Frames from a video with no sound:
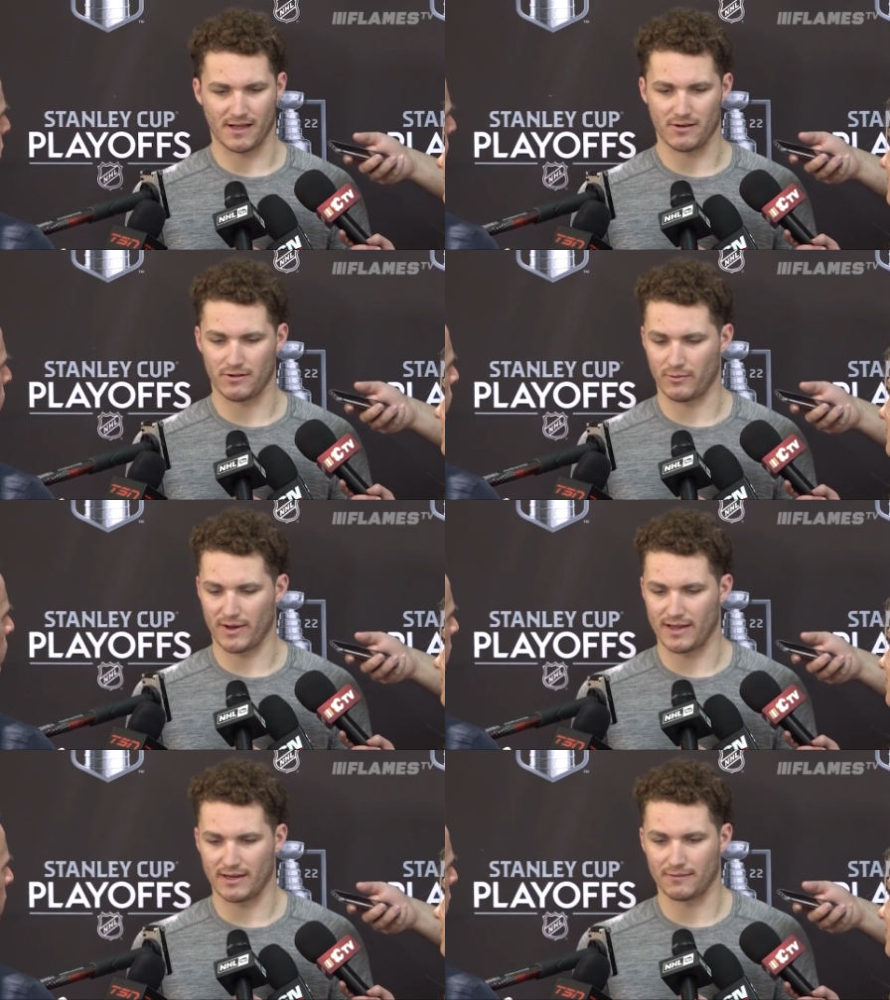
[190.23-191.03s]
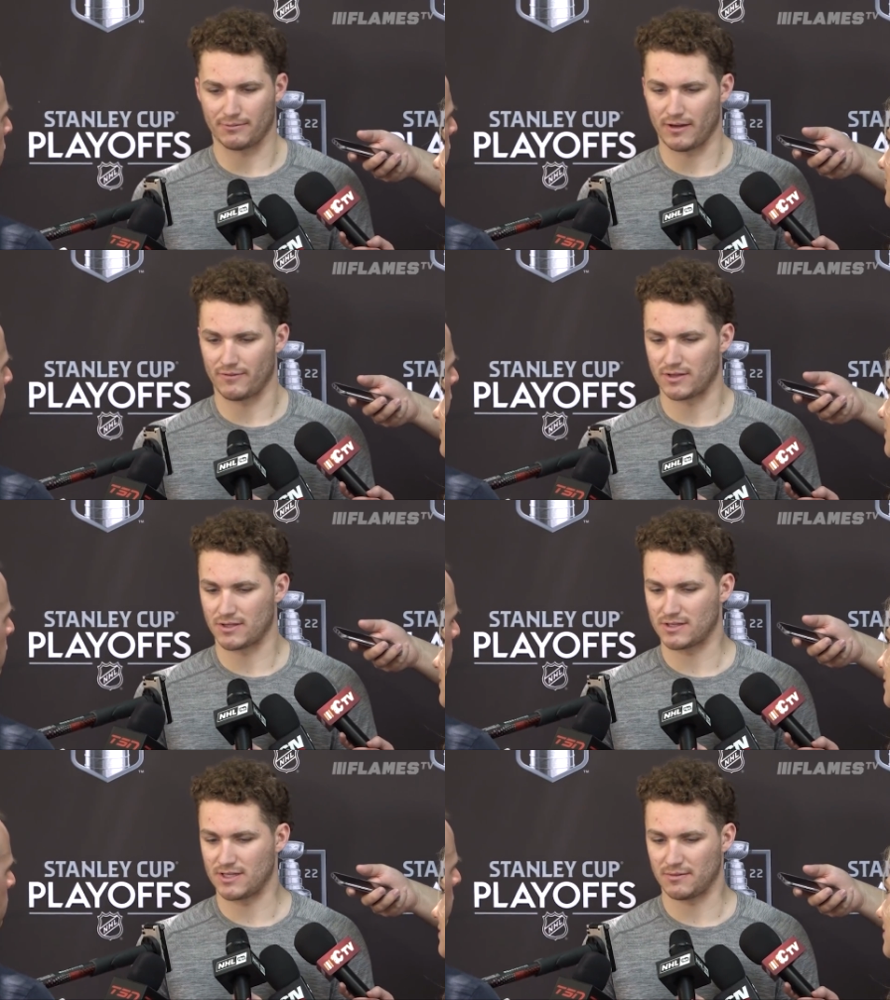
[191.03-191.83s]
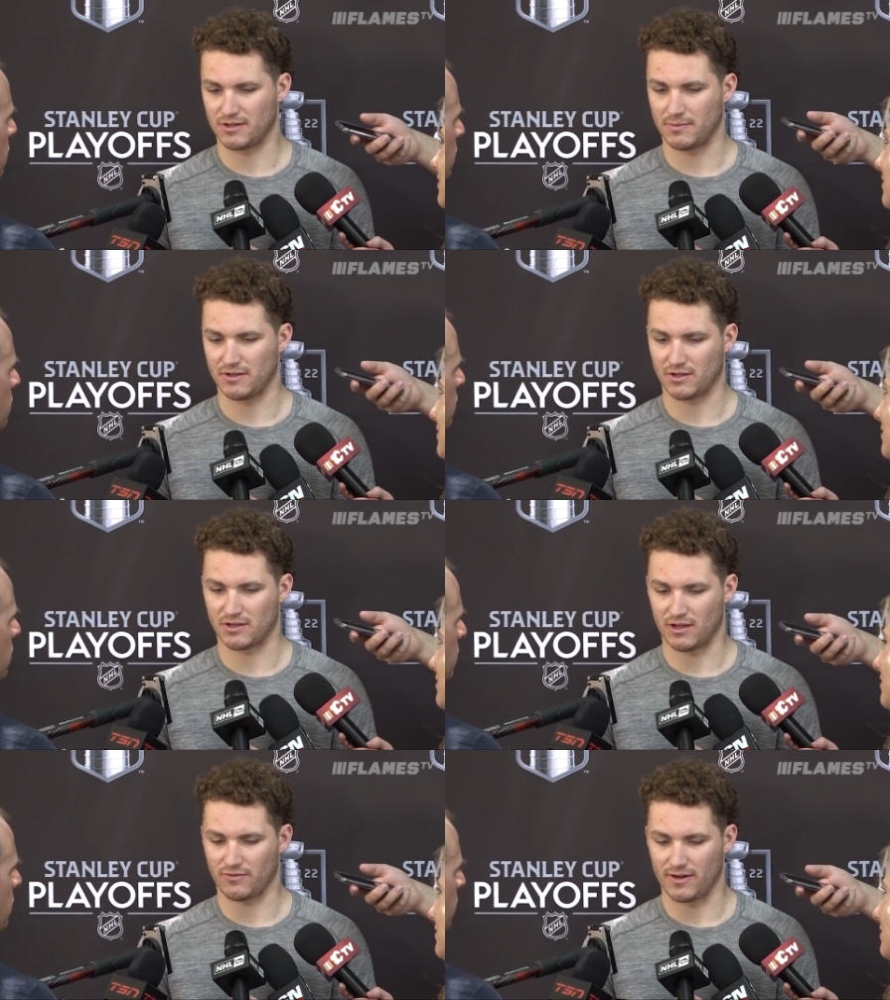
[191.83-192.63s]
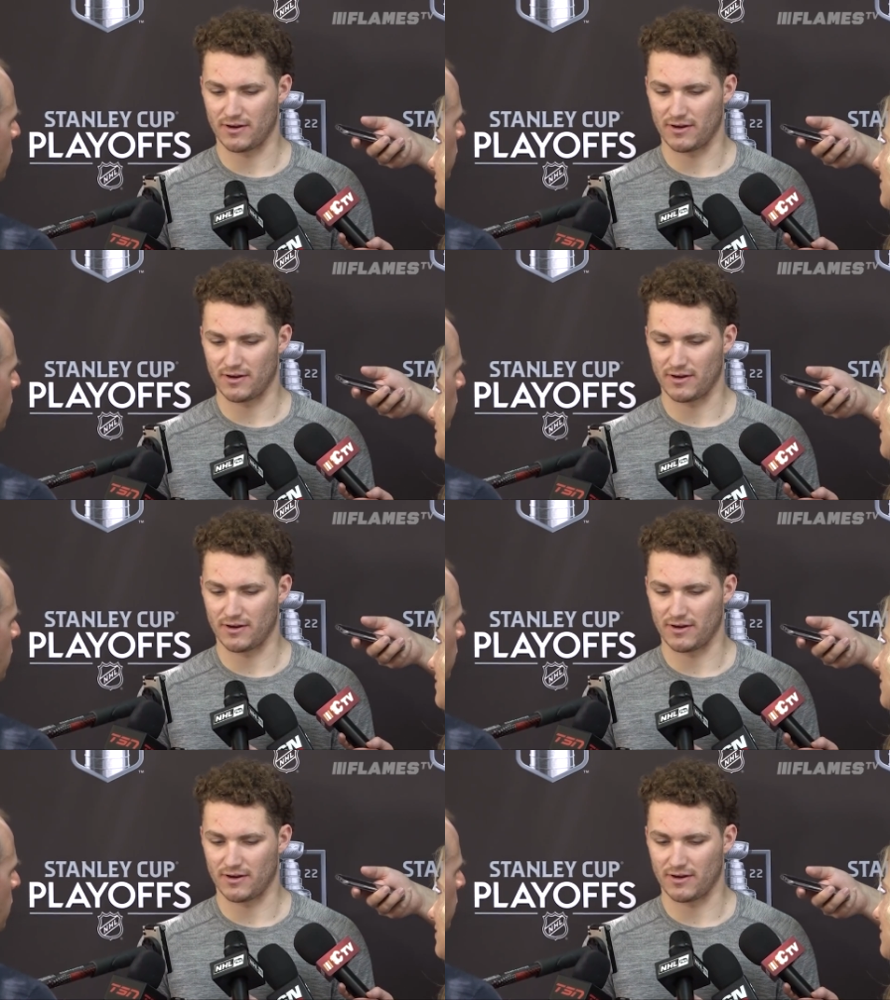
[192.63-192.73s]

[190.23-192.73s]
know the way I need to play for this team to be successful.